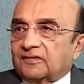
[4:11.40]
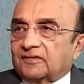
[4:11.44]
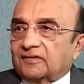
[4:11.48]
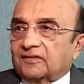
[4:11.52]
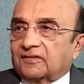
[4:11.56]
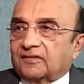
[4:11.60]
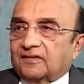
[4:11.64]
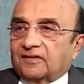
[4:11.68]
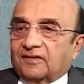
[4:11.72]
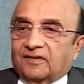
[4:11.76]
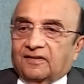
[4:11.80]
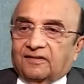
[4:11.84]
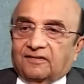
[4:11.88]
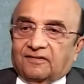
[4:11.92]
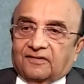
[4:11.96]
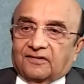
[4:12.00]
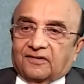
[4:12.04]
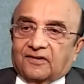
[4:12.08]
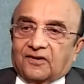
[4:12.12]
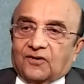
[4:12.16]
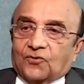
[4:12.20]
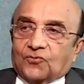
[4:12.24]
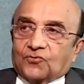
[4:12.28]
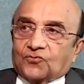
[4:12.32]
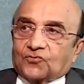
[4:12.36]
and
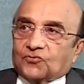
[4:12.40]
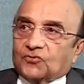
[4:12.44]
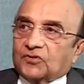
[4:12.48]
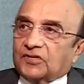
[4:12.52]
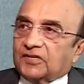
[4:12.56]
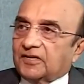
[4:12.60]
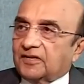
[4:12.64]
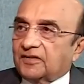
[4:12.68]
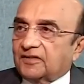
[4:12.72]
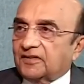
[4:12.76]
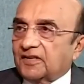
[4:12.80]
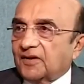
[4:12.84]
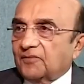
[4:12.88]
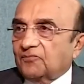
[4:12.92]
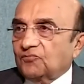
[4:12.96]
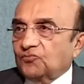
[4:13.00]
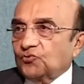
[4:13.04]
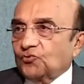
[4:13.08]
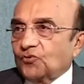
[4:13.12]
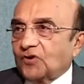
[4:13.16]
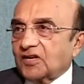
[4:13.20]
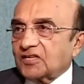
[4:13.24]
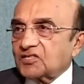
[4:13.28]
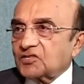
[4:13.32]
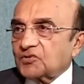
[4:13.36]
how to lead them
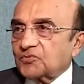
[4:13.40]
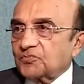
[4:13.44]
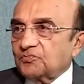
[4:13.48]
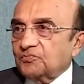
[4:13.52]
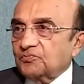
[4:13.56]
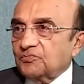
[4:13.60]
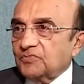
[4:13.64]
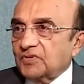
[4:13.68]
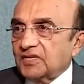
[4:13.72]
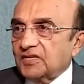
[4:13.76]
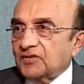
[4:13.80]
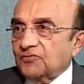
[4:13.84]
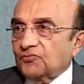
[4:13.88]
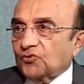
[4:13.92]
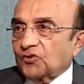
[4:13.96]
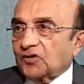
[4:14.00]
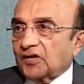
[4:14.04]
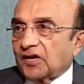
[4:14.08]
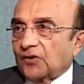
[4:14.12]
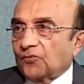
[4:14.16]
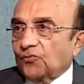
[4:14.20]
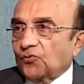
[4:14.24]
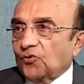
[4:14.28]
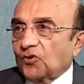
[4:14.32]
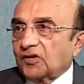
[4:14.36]
to ask me what
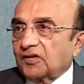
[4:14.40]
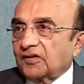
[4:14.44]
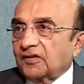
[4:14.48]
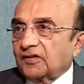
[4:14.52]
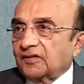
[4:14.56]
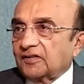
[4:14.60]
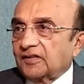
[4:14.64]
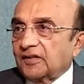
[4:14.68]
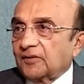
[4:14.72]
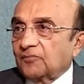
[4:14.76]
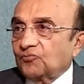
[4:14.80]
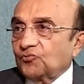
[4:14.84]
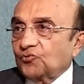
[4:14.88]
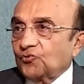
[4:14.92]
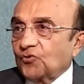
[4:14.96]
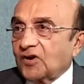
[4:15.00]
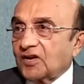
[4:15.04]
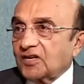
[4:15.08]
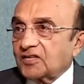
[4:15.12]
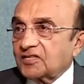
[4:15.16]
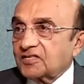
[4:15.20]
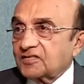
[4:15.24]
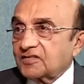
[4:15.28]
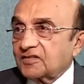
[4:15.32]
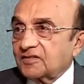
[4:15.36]
I wanted them to
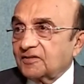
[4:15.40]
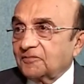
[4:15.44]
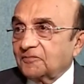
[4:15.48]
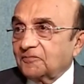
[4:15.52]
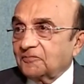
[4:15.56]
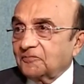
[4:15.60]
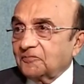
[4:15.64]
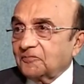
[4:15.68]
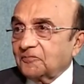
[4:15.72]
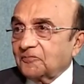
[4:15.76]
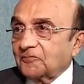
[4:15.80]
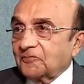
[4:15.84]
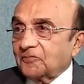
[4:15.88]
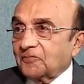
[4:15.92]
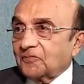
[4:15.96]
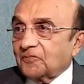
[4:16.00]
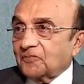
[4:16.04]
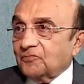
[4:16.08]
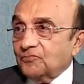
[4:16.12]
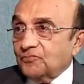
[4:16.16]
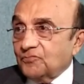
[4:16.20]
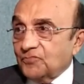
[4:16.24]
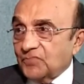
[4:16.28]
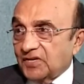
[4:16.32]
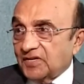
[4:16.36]
ask
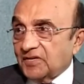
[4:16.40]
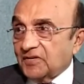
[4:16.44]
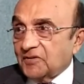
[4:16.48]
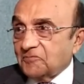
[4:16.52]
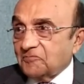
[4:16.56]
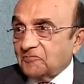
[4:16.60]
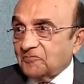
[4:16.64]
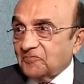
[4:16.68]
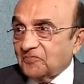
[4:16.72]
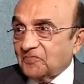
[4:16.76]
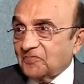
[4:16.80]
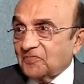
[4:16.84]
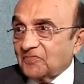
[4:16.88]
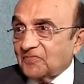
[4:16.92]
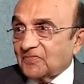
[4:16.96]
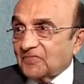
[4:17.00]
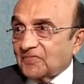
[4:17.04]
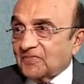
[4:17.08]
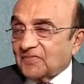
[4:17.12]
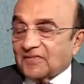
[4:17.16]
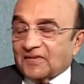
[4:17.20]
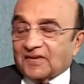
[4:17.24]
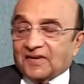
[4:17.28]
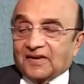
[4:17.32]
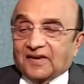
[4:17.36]
me.
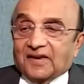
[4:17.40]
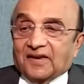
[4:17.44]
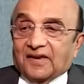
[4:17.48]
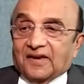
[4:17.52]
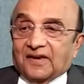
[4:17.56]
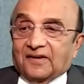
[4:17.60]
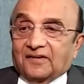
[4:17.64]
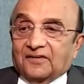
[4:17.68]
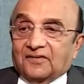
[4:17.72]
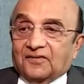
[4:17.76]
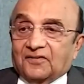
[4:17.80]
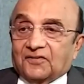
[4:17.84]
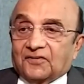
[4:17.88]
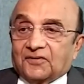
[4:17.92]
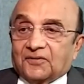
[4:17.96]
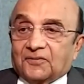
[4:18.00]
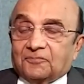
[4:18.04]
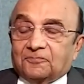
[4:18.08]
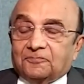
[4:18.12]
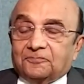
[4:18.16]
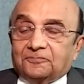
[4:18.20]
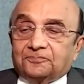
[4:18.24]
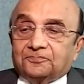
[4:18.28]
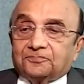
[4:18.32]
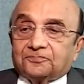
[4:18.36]

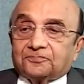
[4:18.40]
And